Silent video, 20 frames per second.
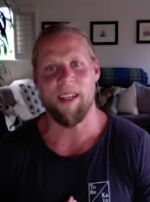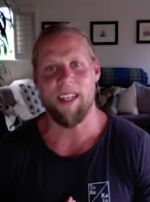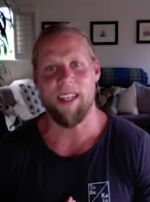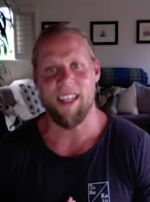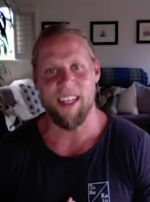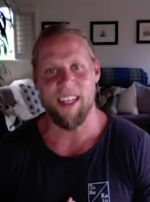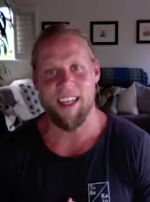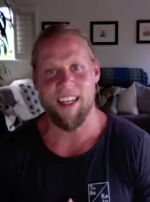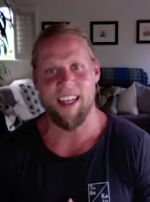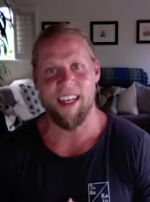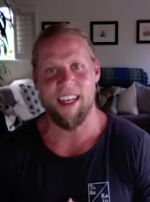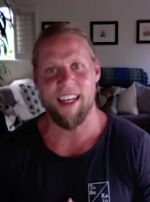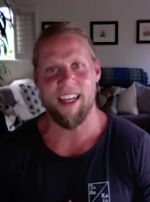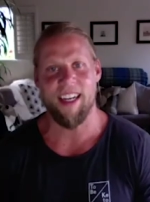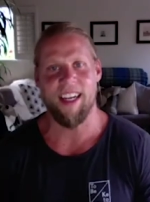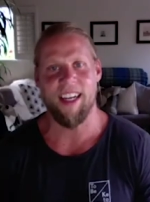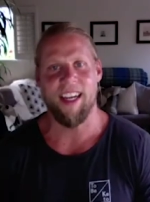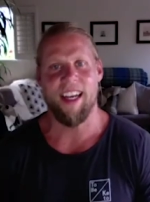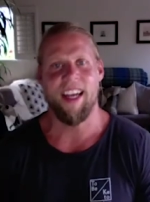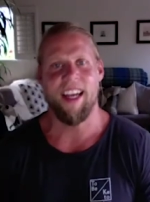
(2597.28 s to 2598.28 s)

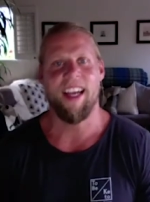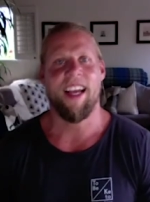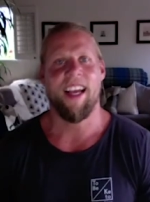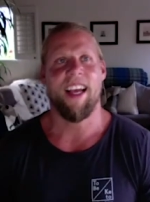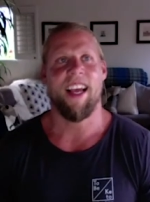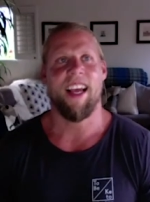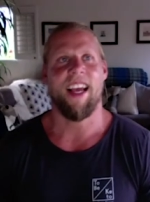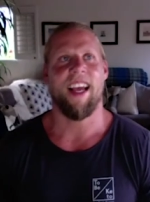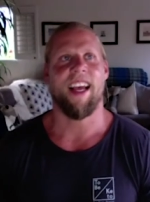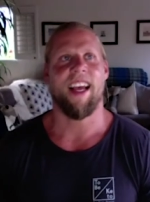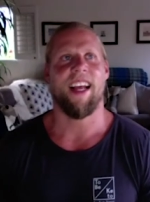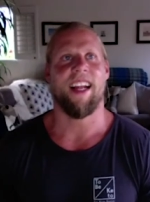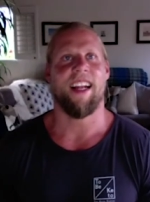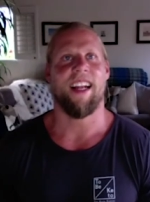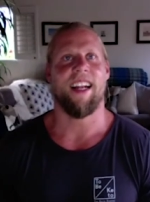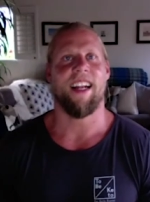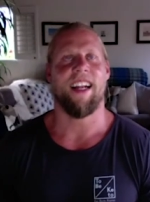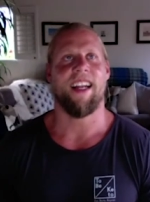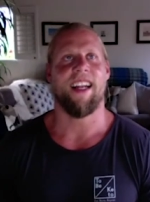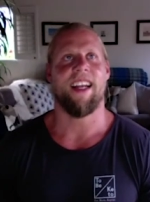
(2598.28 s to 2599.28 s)
good,
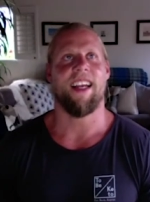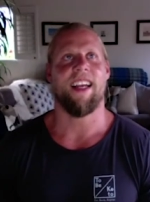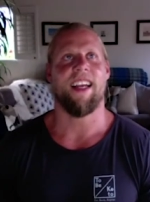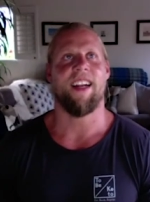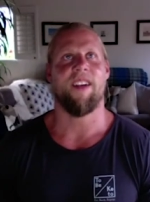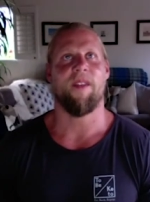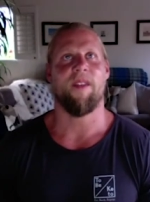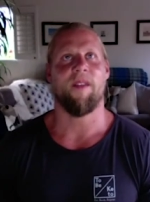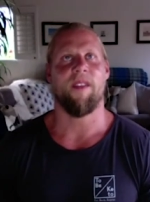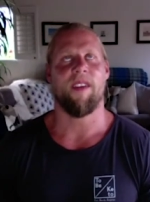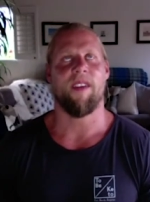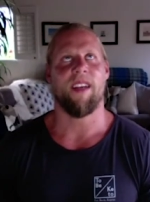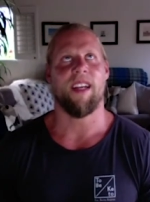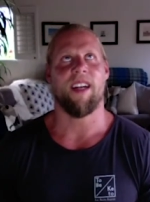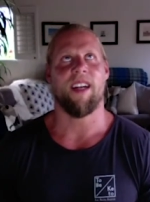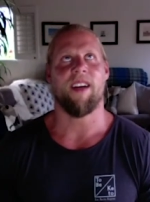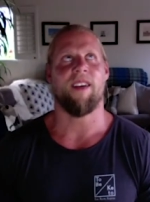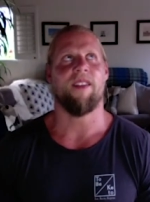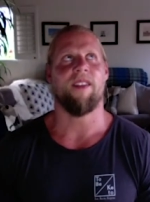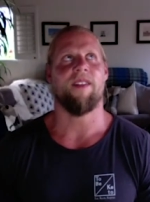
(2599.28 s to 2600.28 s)
and in a you
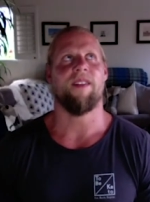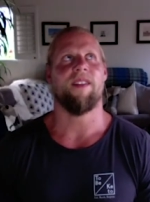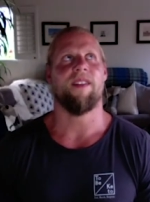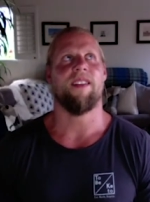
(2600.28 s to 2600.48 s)
know,